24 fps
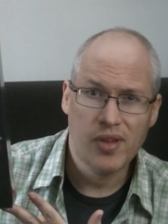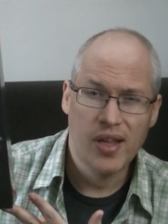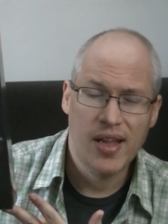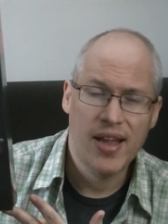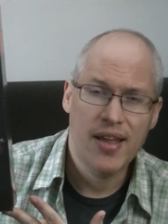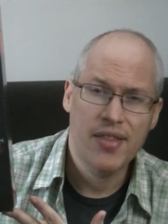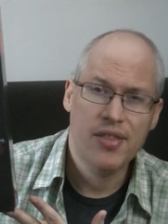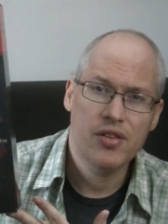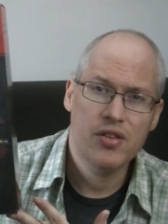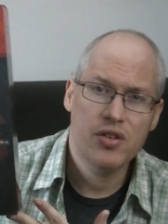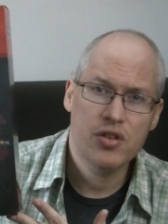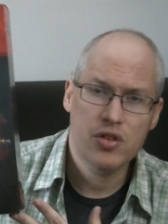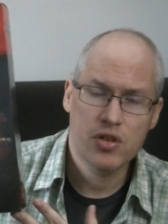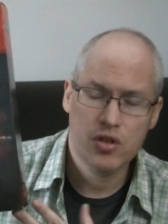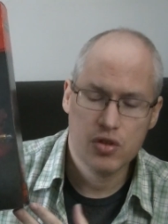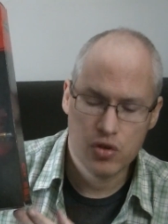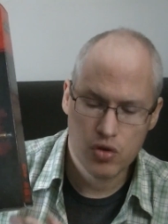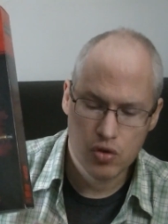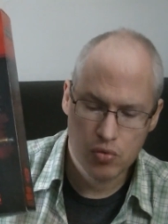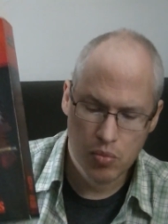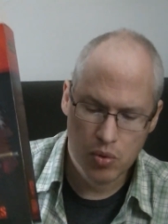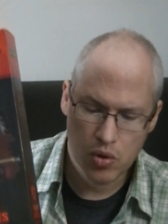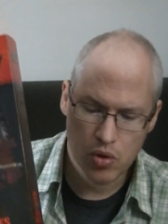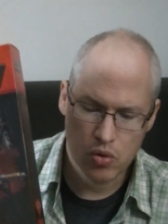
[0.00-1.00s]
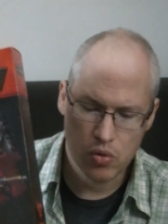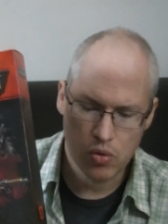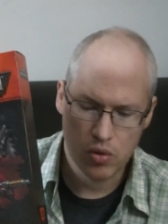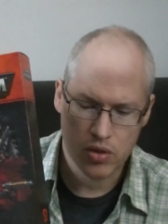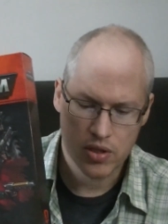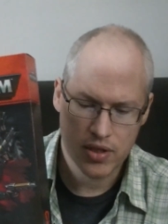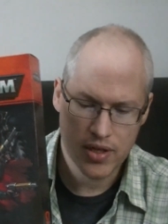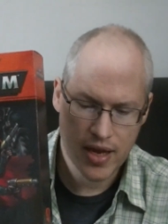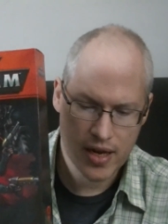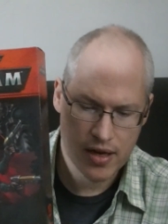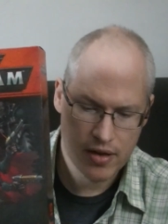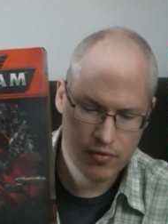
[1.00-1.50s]
And this is a super cool
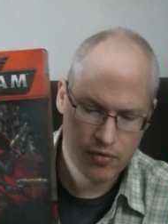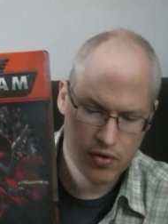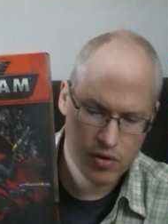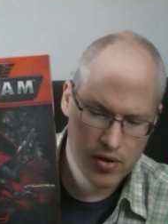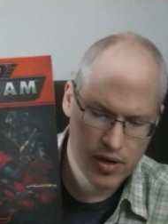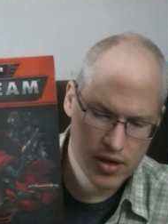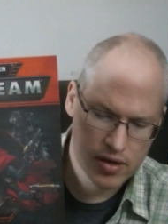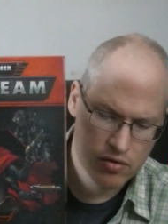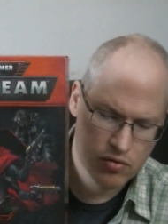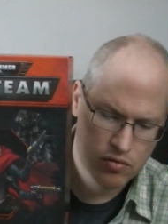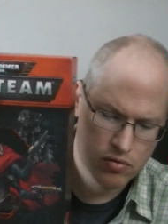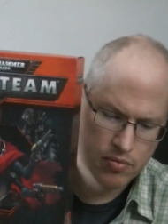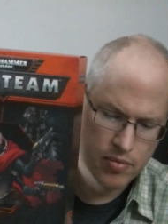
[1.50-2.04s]
set. If you guys